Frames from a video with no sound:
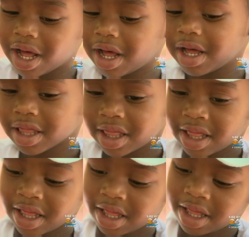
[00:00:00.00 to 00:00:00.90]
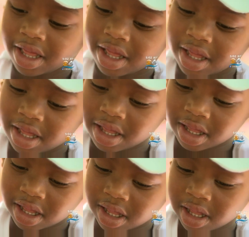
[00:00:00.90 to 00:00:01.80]
she is strong. My
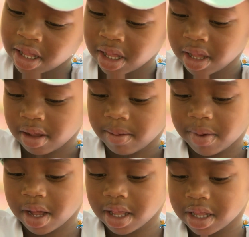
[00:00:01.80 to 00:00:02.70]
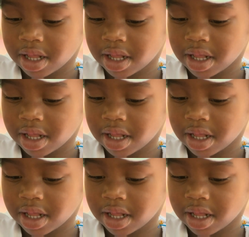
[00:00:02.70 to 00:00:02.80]
baby is strong.